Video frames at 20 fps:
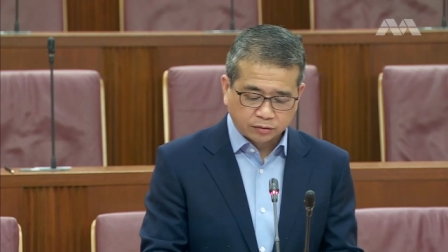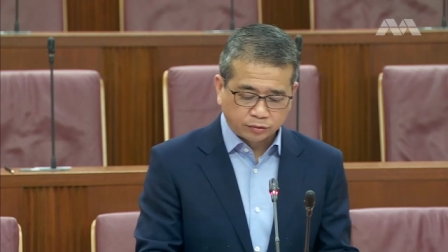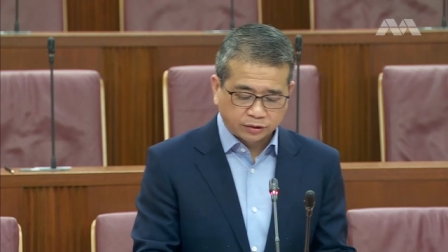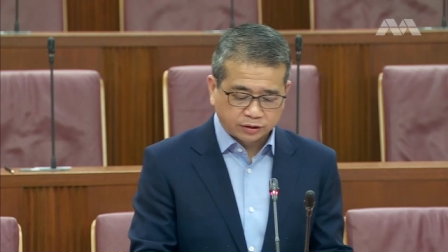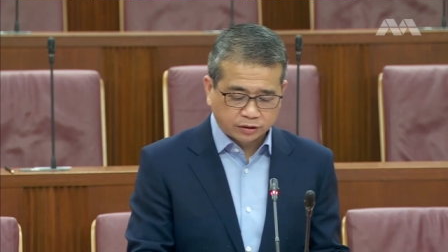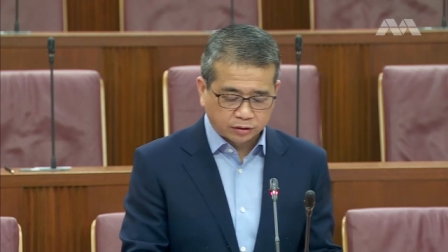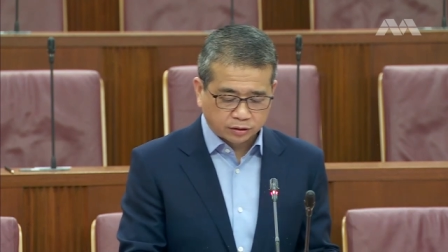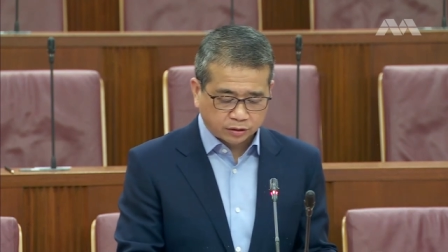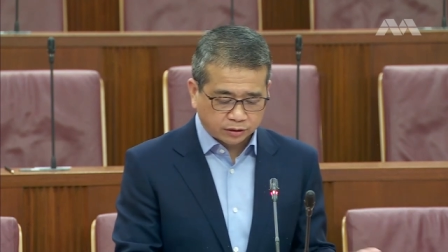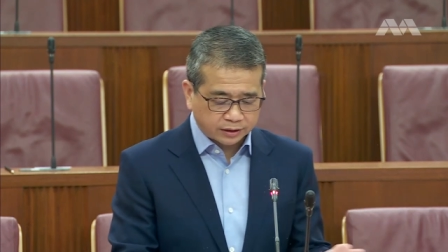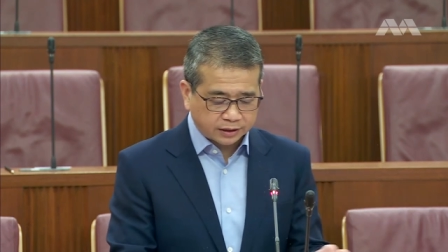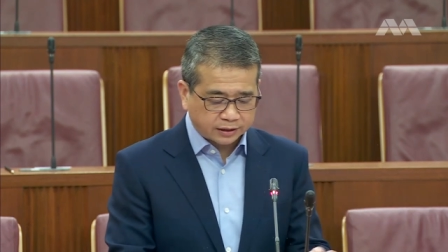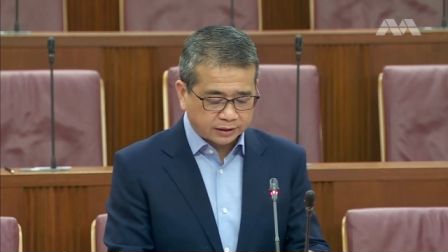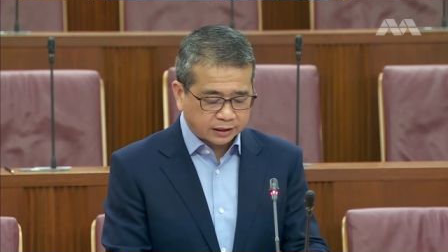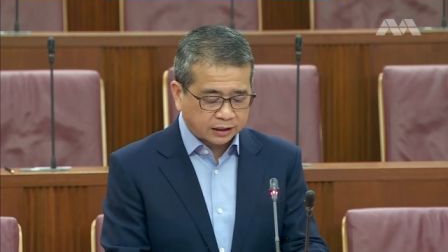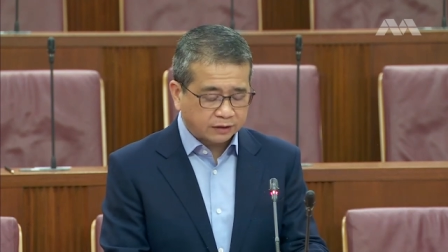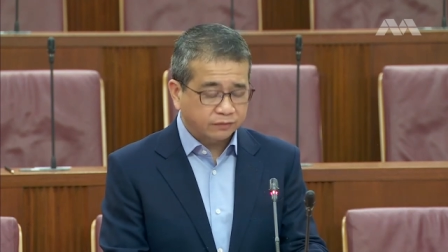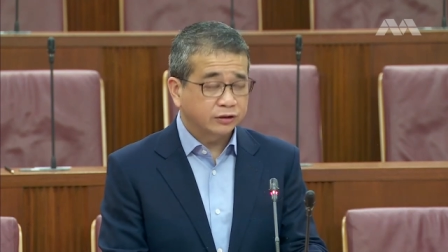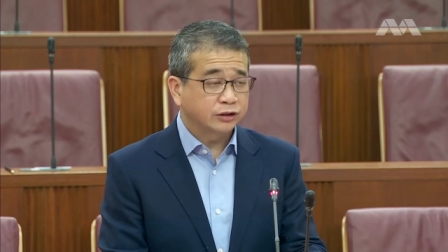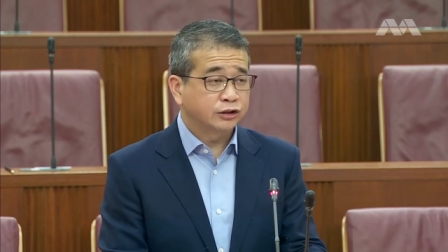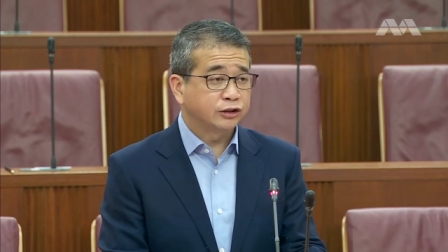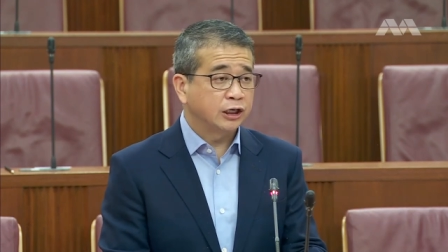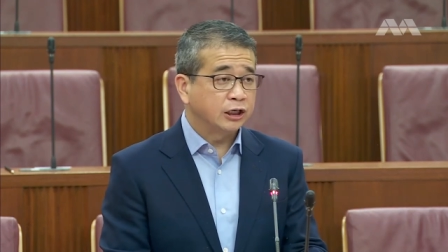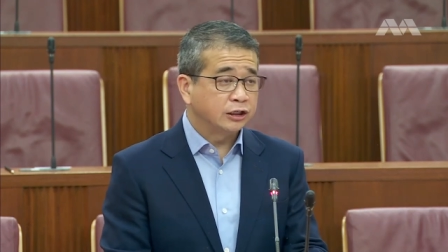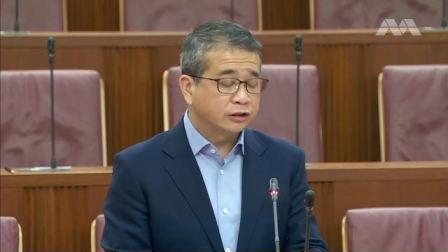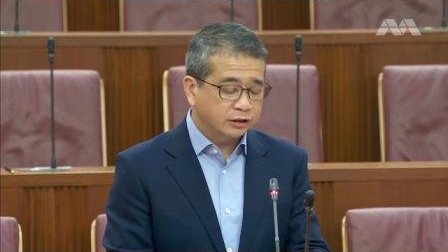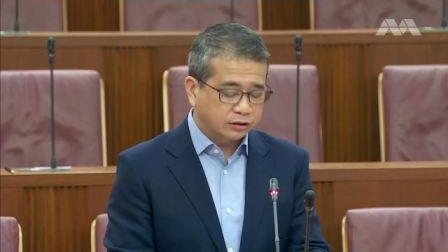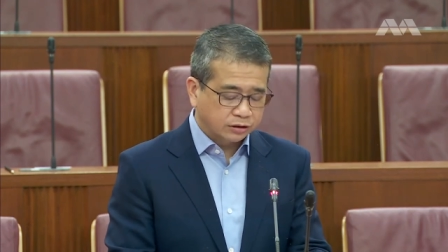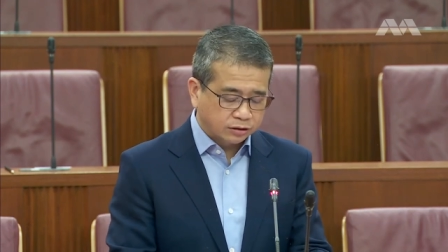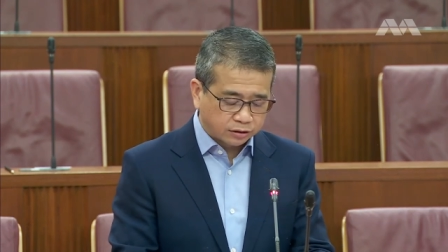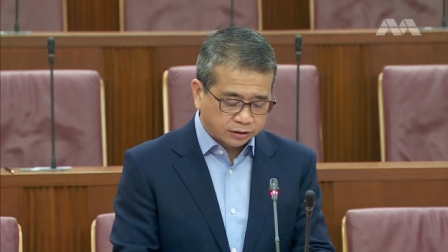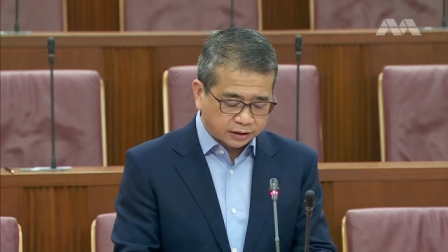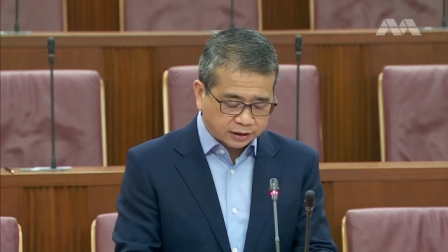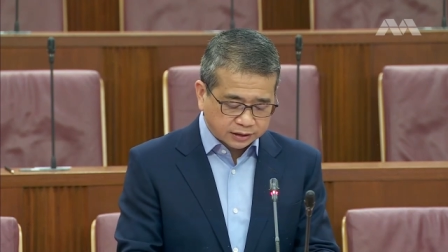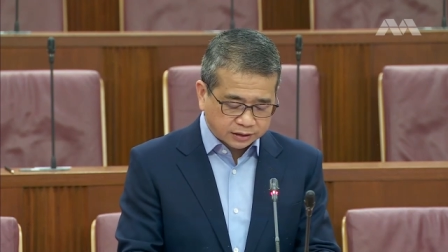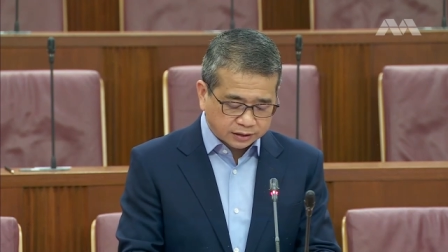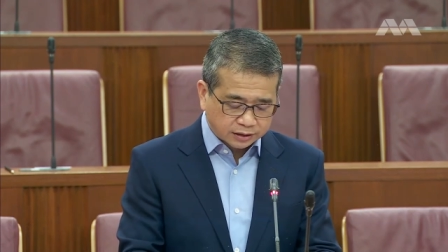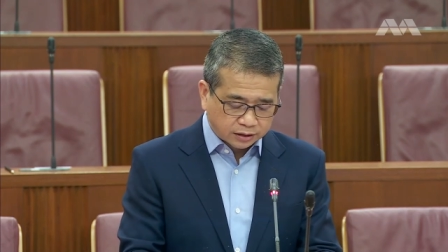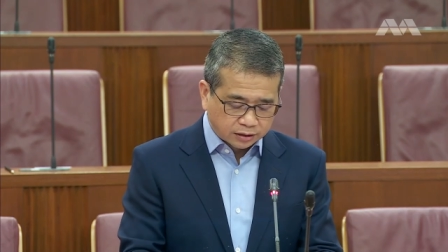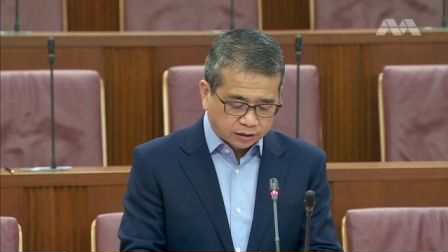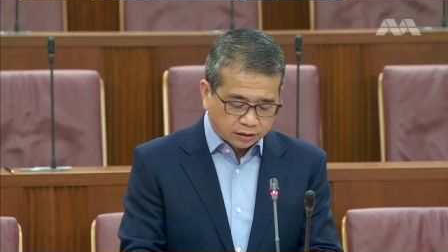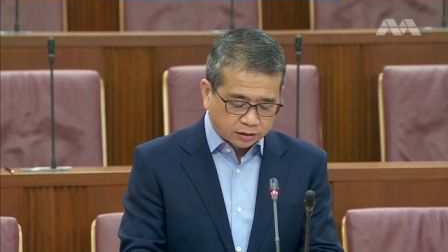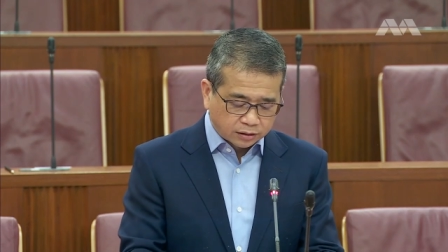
with a lawyer and thereafter changes lawyers